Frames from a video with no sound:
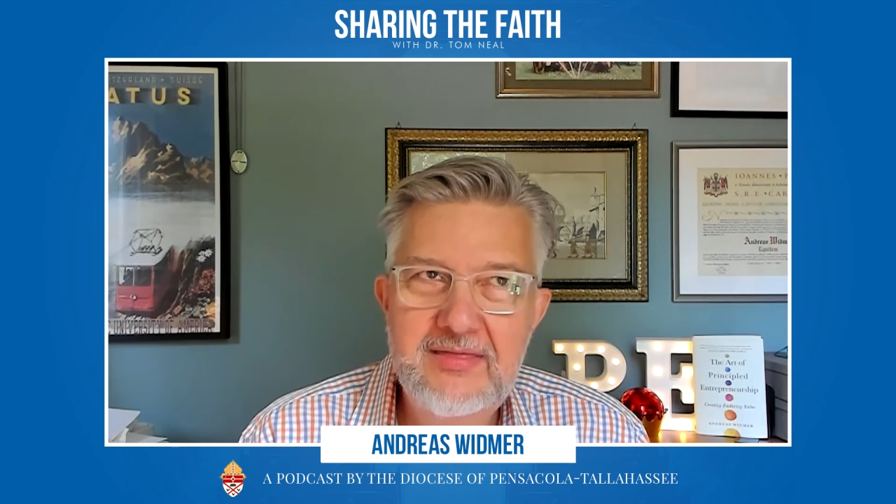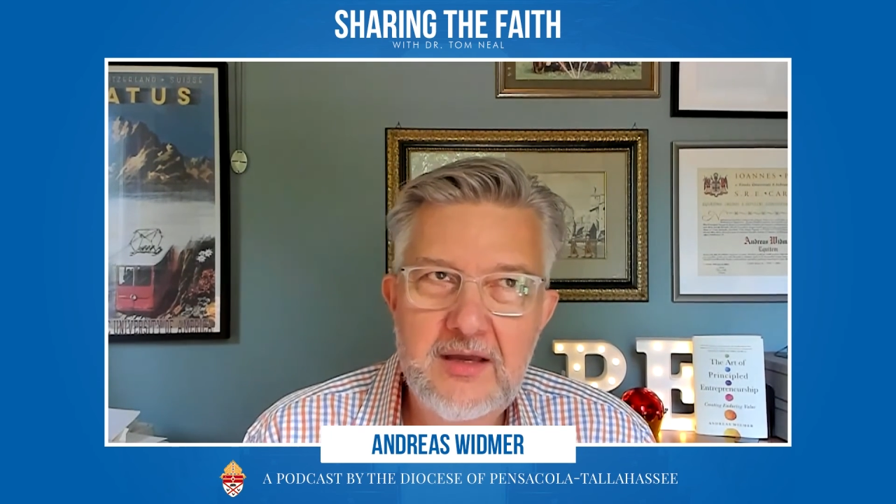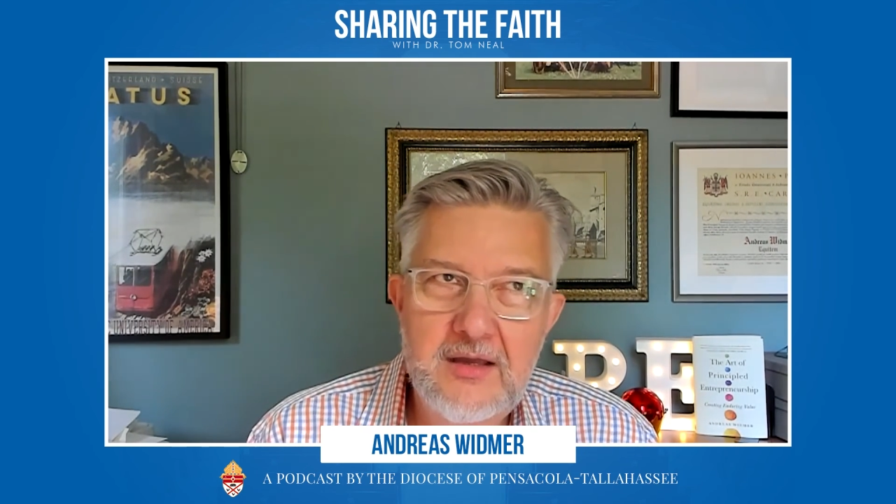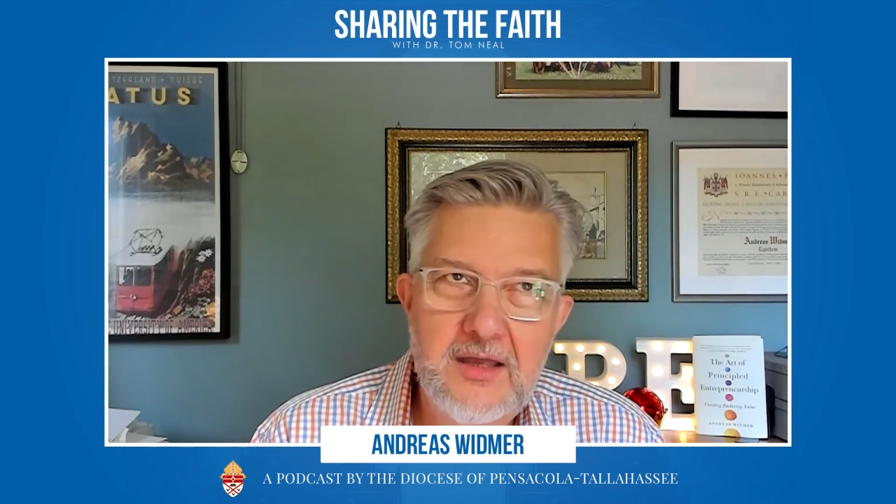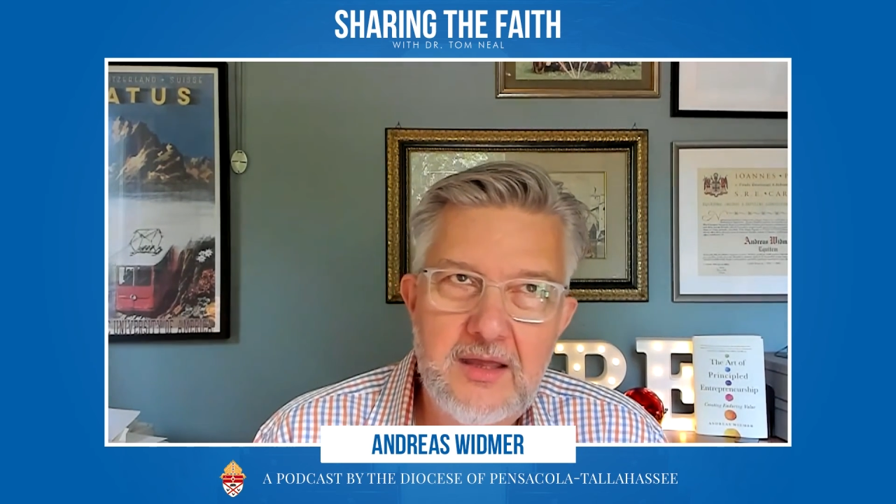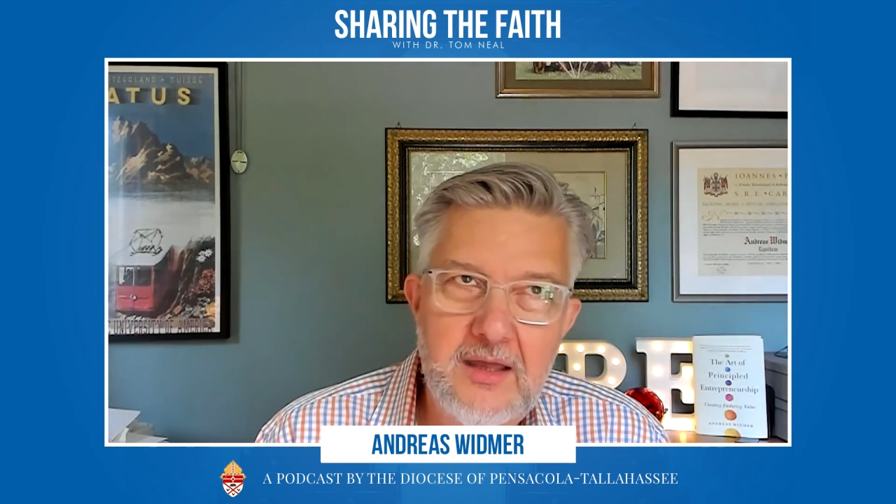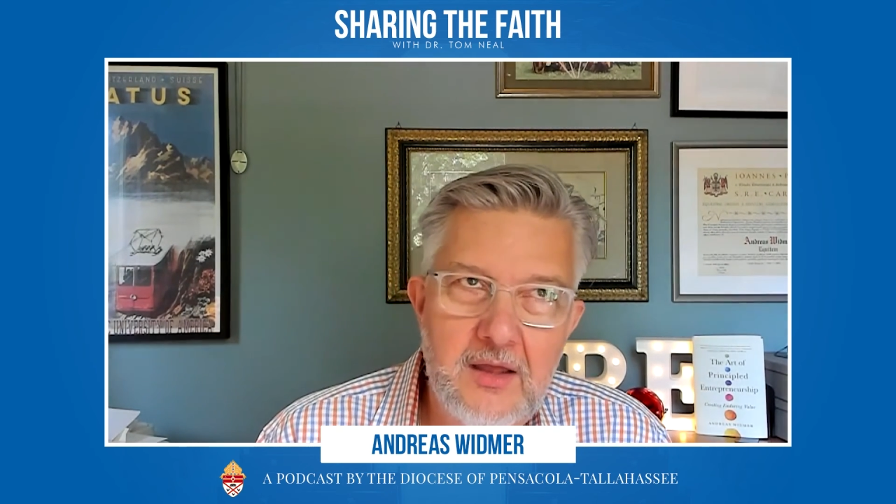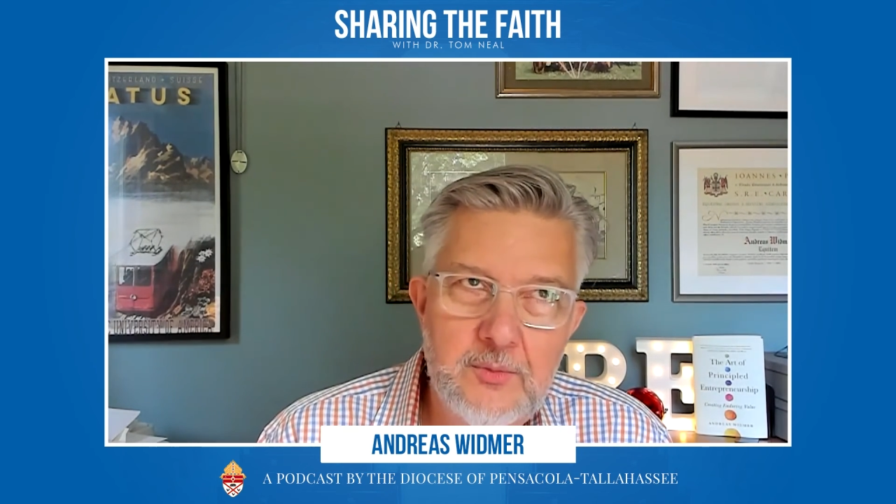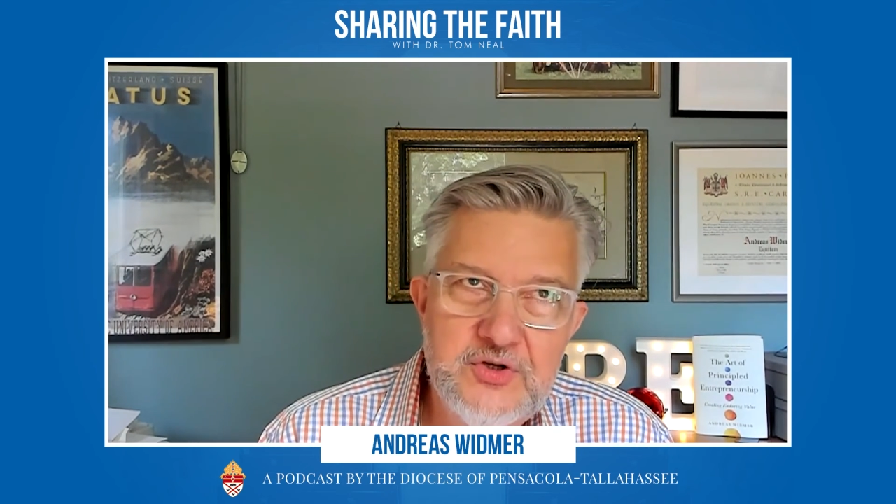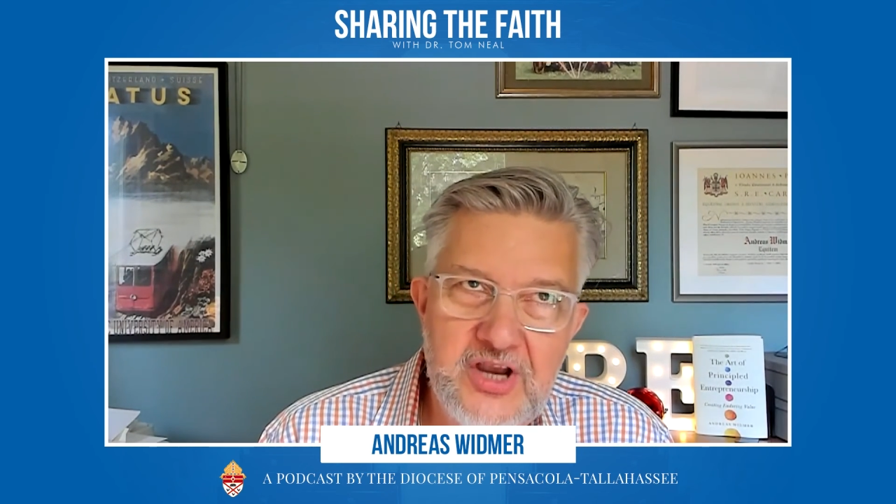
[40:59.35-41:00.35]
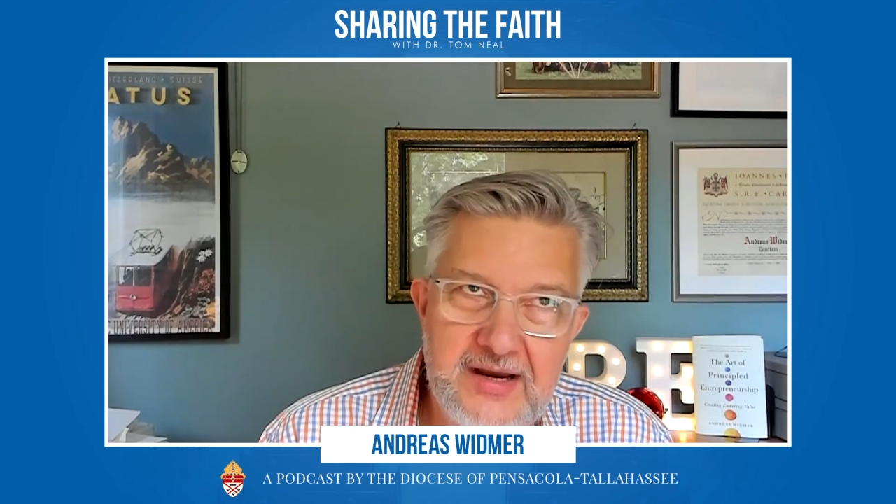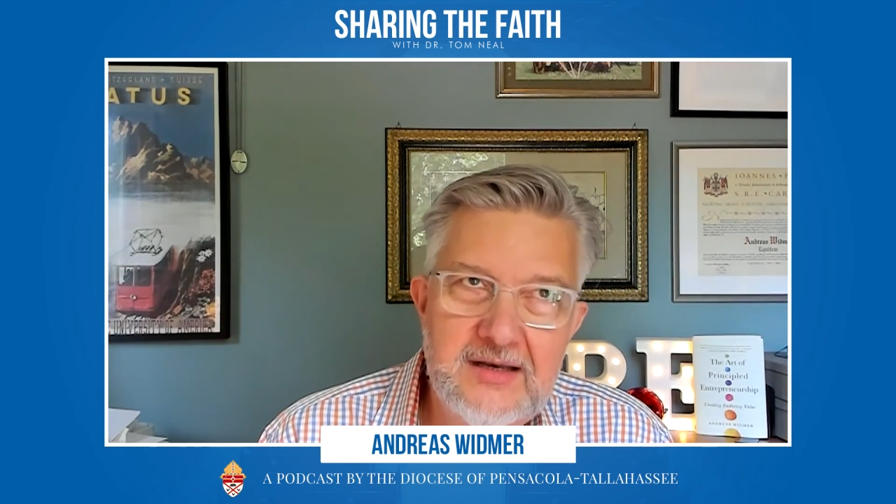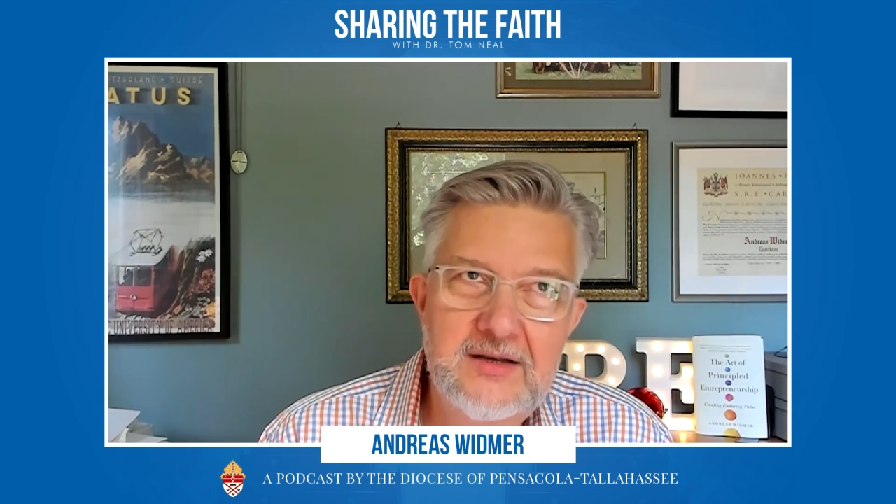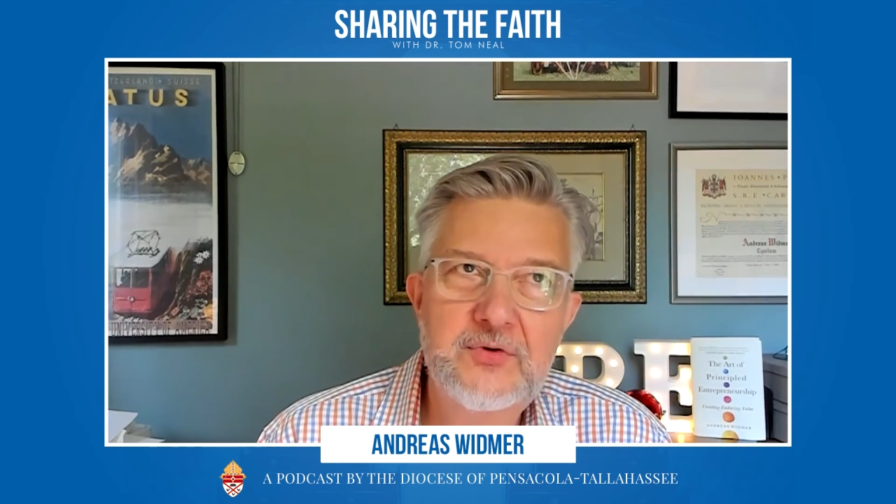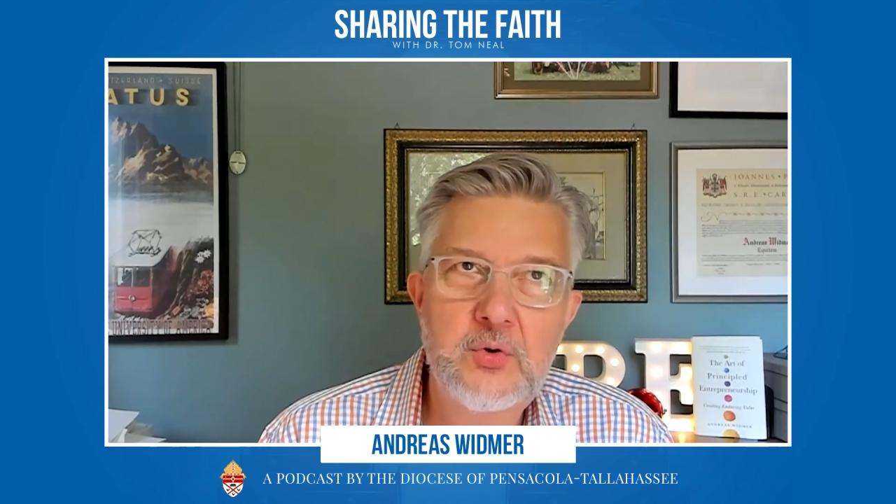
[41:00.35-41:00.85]
the
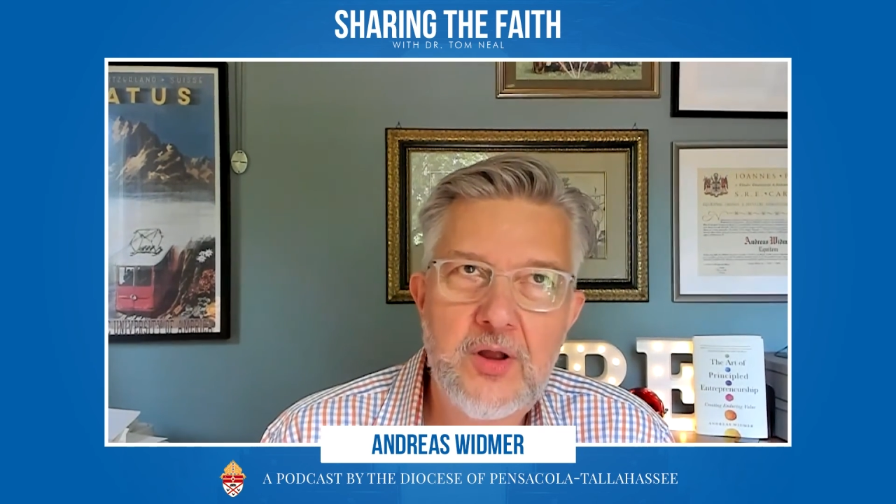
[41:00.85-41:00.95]
objective to